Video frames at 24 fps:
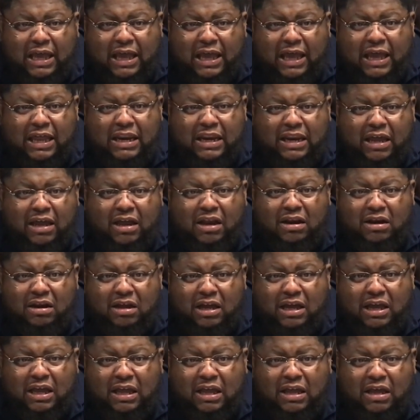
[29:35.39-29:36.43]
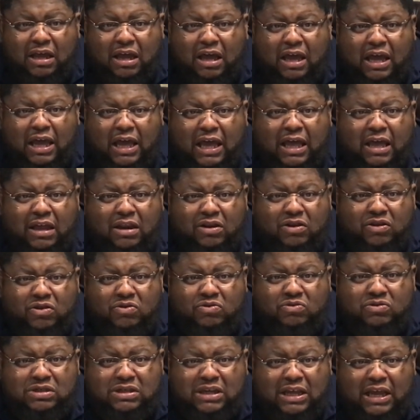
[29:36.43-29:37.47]
and they're looking at
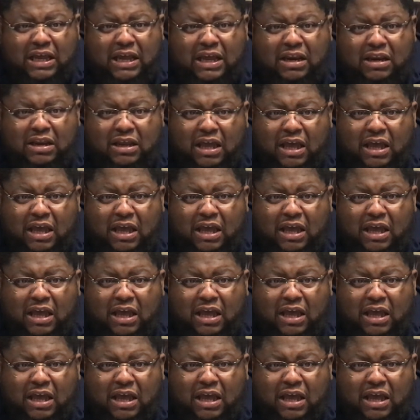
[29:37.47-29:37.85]
you saying,